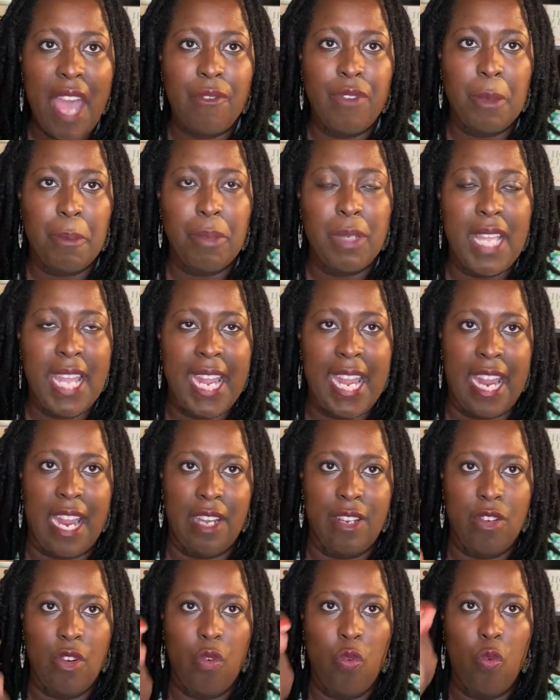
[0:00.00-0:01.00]
a
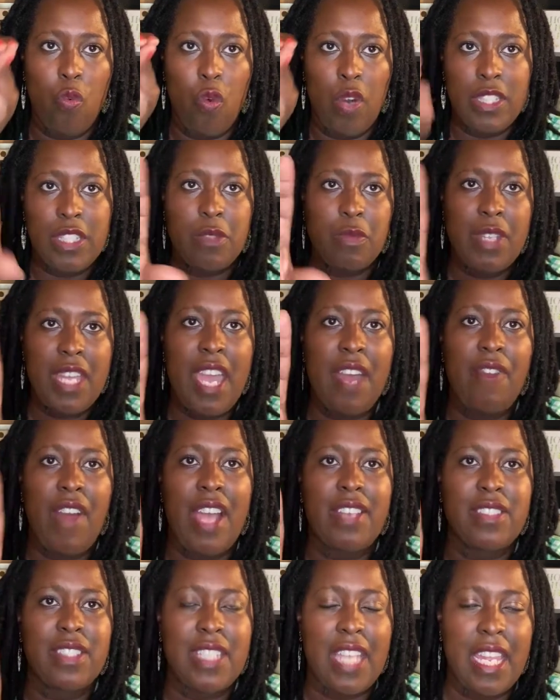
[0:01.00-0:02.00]
plan, once we have
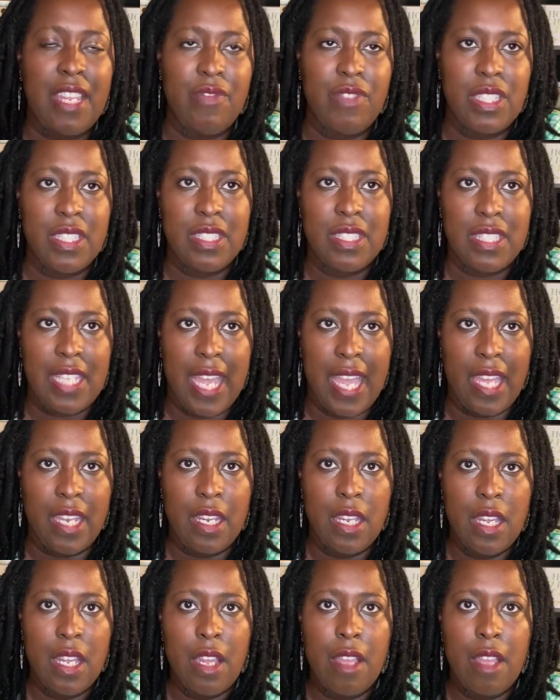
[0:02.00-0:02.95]
our savings set,